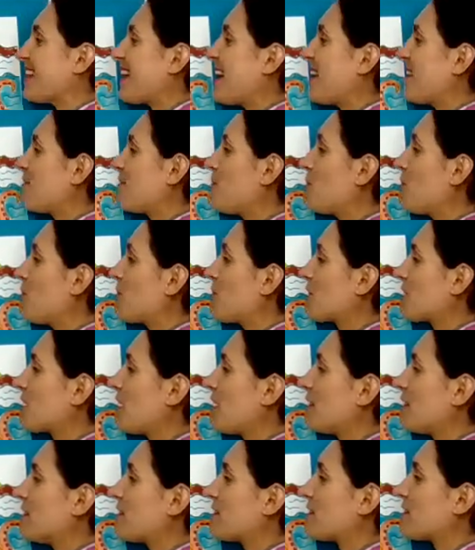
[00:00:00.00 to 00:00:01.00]
And
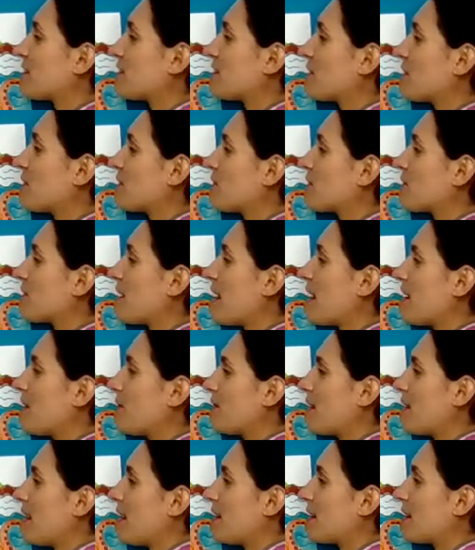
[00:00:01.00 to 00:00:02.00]
watercolors are a great
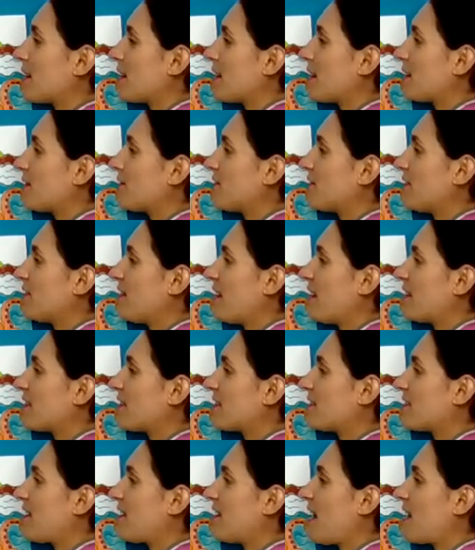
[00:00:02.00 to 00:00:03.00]
way to kind of
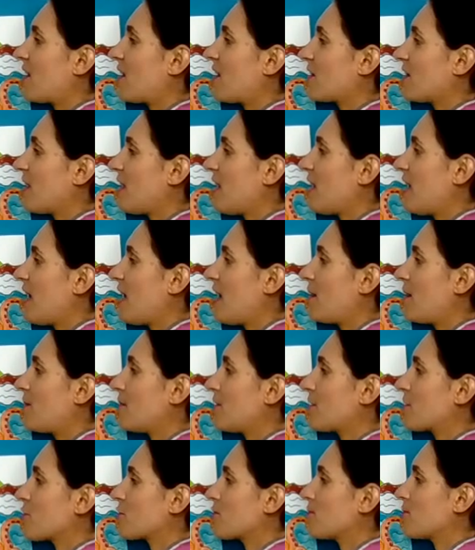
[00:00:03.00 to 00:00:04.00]
test out how
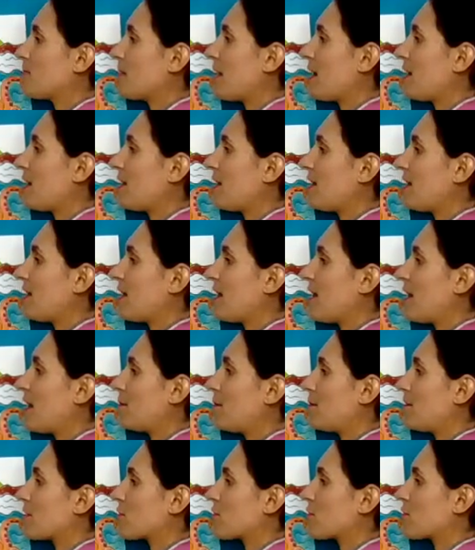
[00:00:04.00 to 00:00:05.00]
much paint and
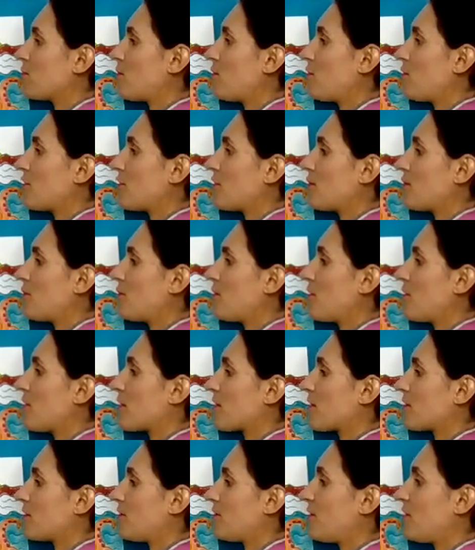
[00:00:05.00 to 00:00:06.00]
how much water
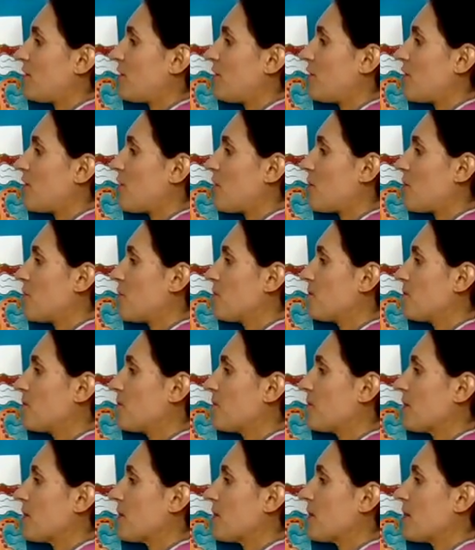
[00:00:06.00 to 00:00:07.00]
works for you.
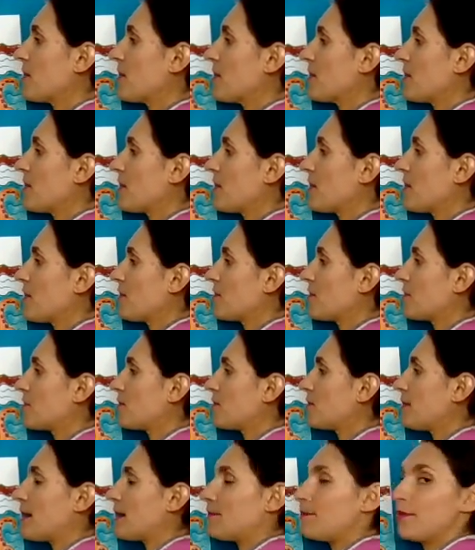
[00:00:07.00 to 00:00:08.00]
So
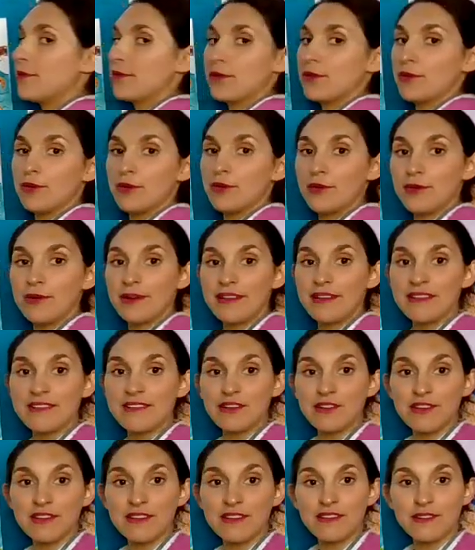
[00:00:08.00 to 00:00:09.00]
my blue is
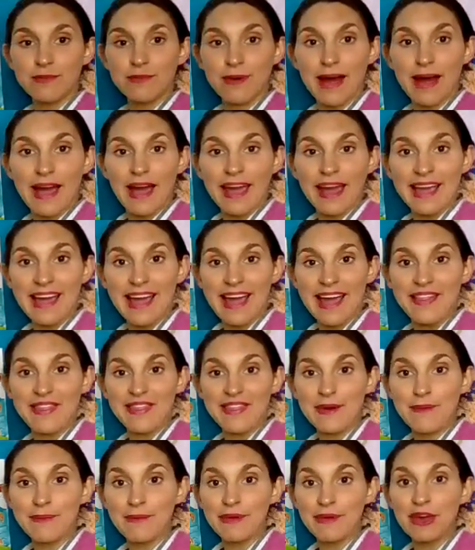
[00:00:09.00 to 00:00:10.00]
on its way, and
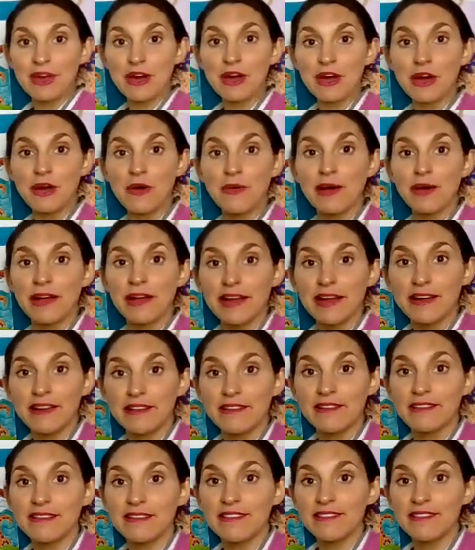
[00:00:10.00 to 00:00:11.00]
then we can go ahead
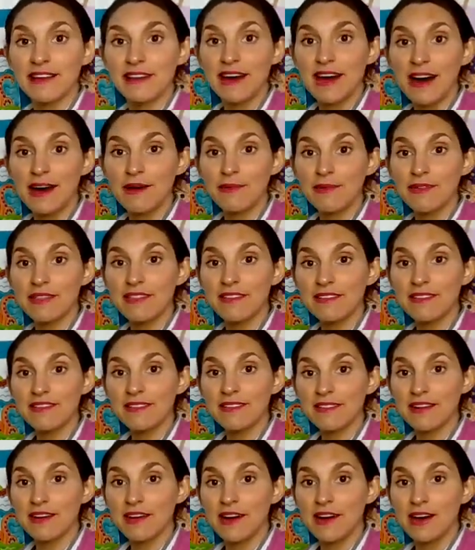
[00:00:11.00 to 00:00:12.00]
and start with the
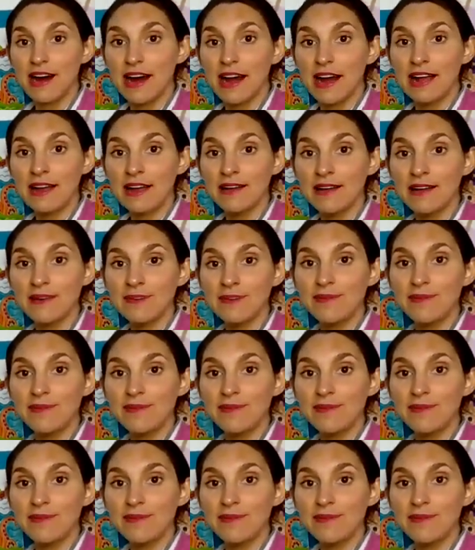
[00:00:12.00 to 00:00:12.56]
sky.